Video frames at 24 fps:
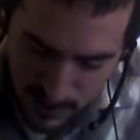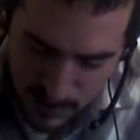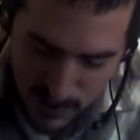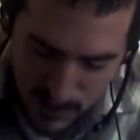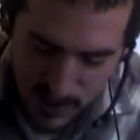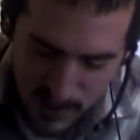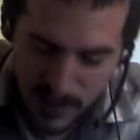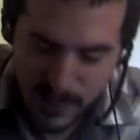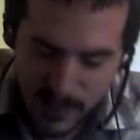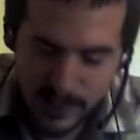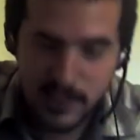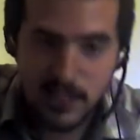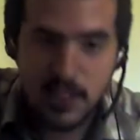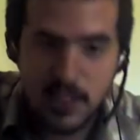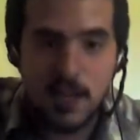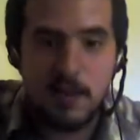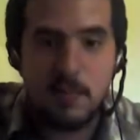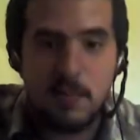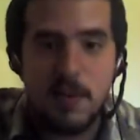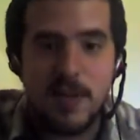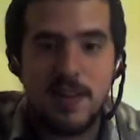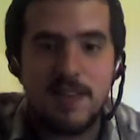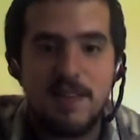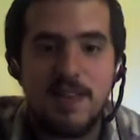that it's
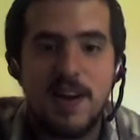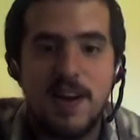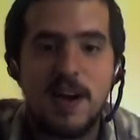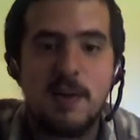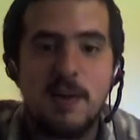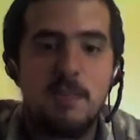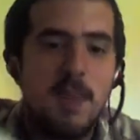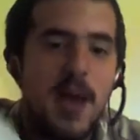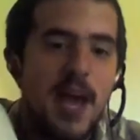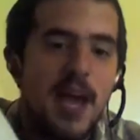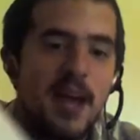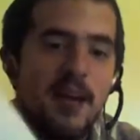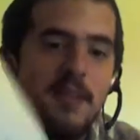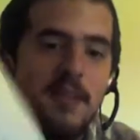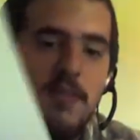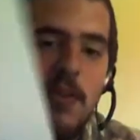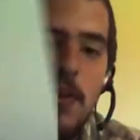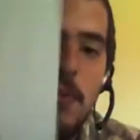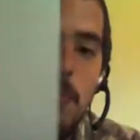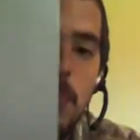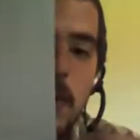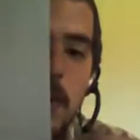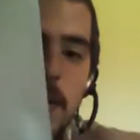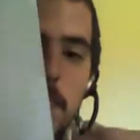going to be very bad
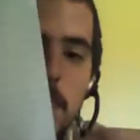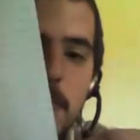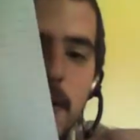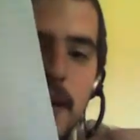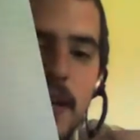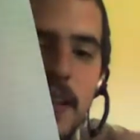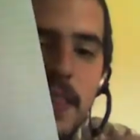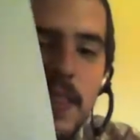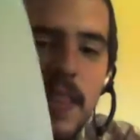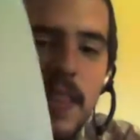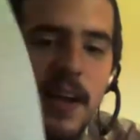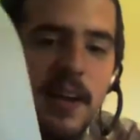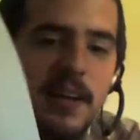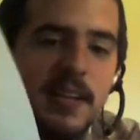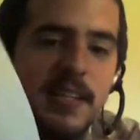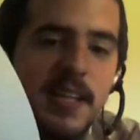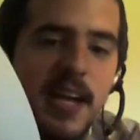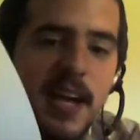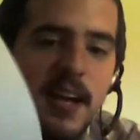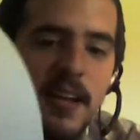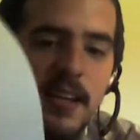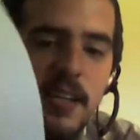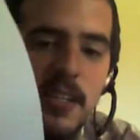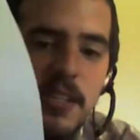for me. But there's
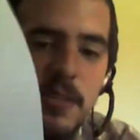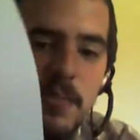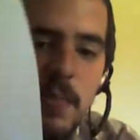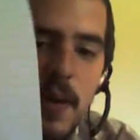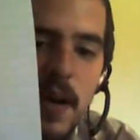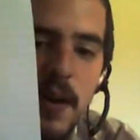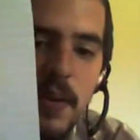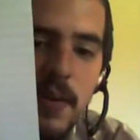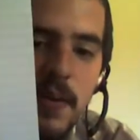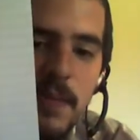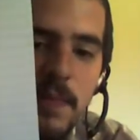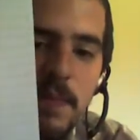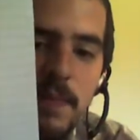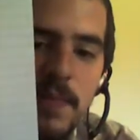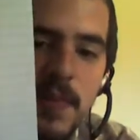how you spell it.